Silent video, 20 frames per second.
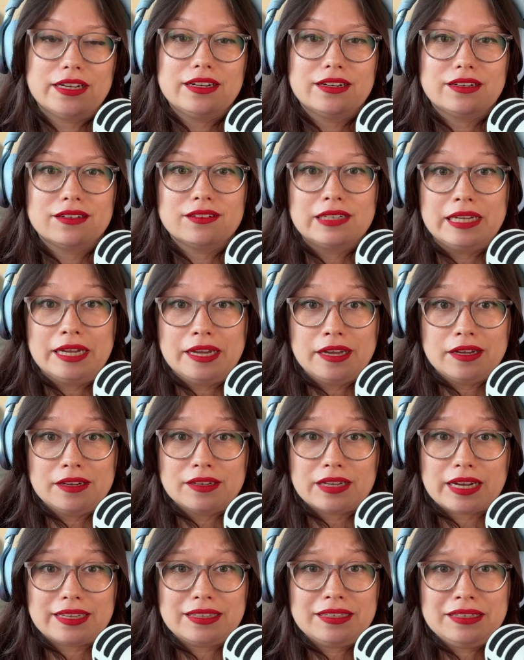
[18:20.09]
And
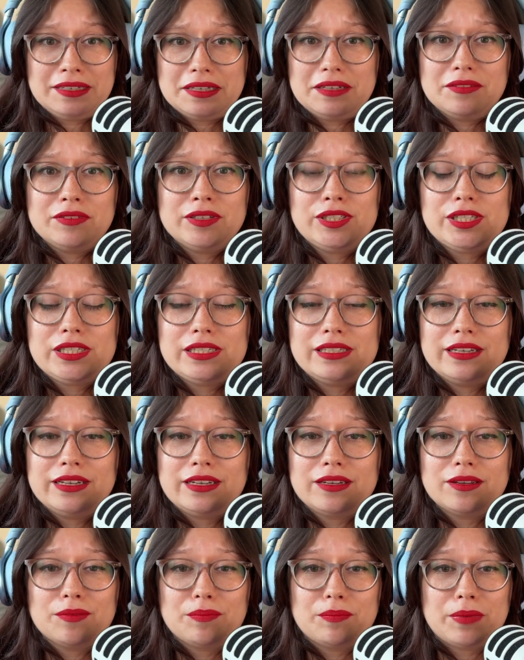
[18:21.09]
I think even just
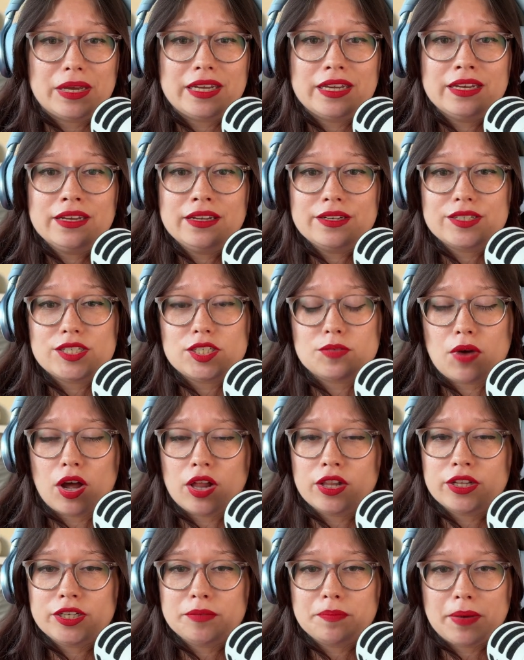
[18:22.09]
like making it a
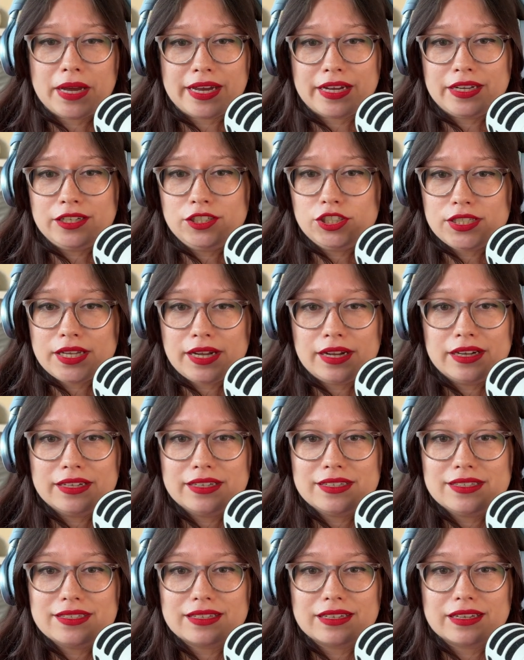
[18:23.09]
smaller page
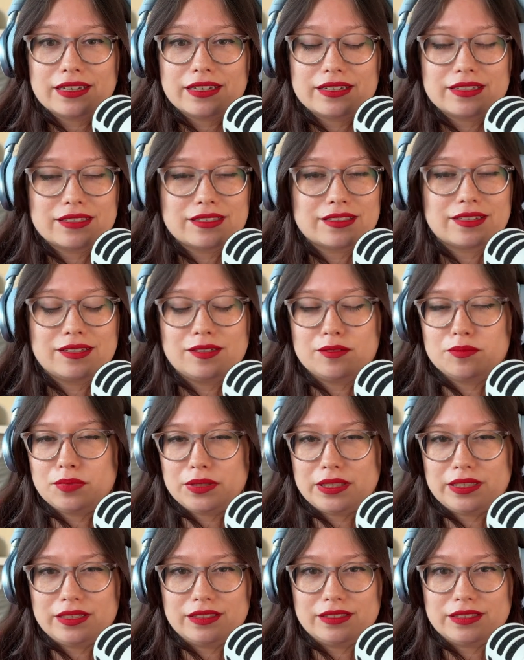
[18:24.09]
size is going to
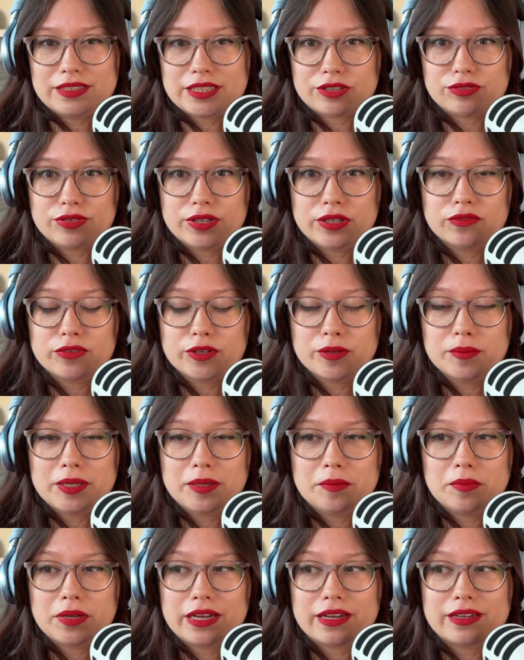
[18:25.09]
be different for me,
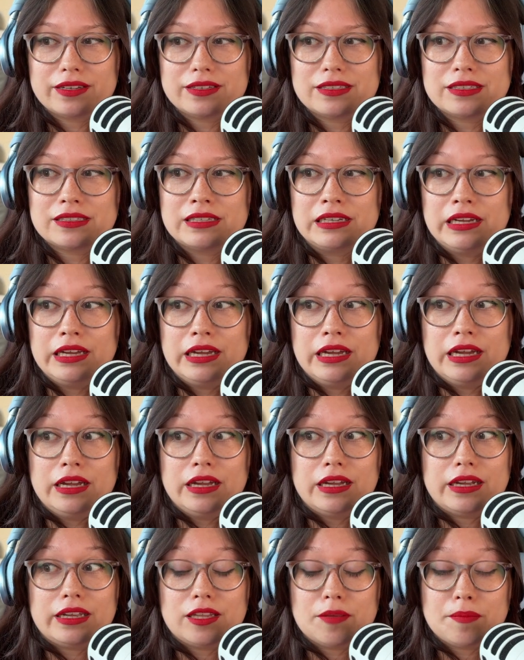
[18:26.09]
because
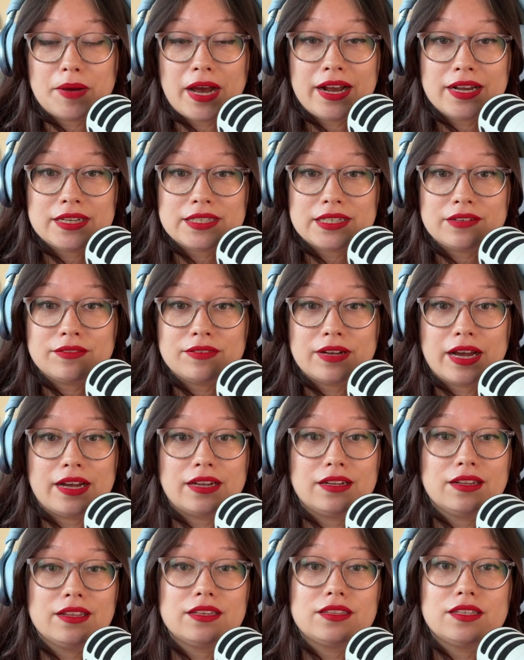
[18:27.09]
in the past I've
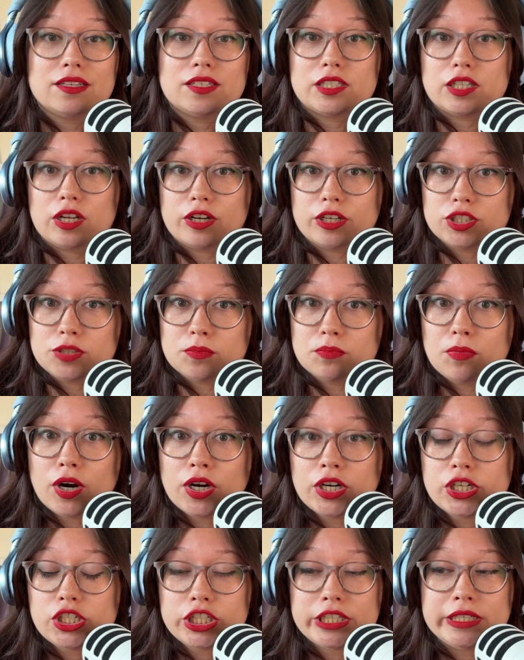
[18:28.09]
had like these large
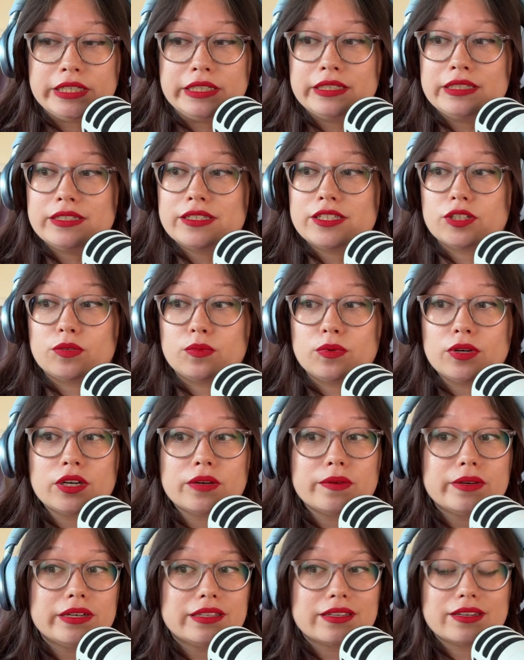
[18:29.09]
margins to work
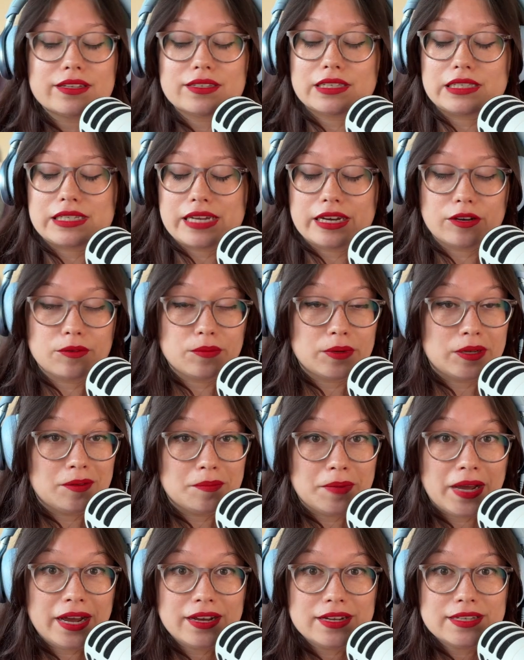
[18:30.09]
with because it's like a real
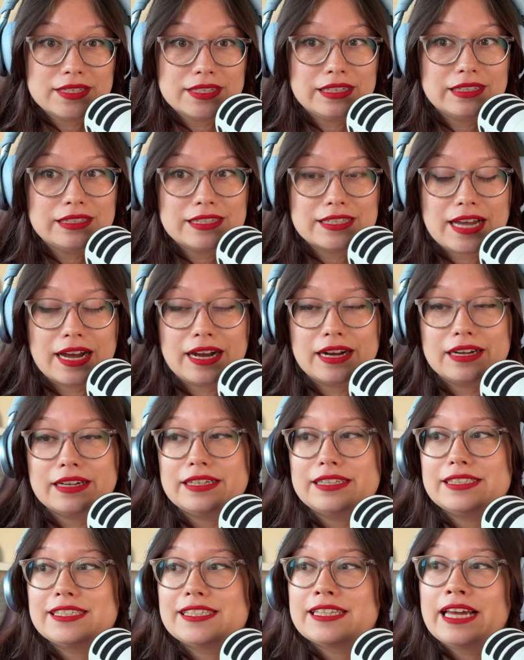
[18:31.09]
magazine
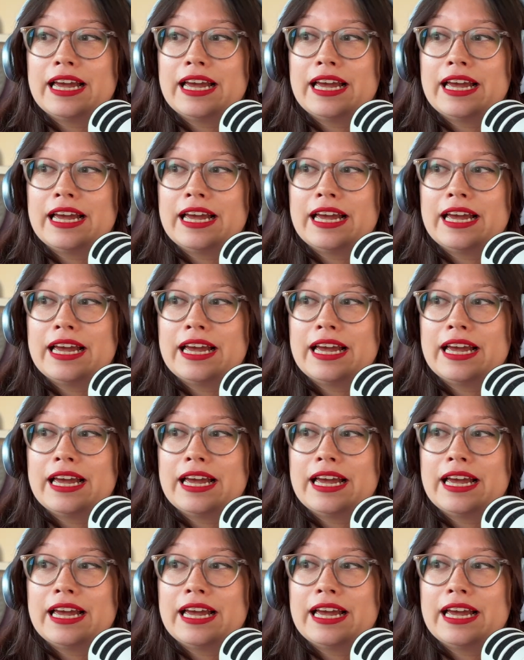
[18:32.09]
size.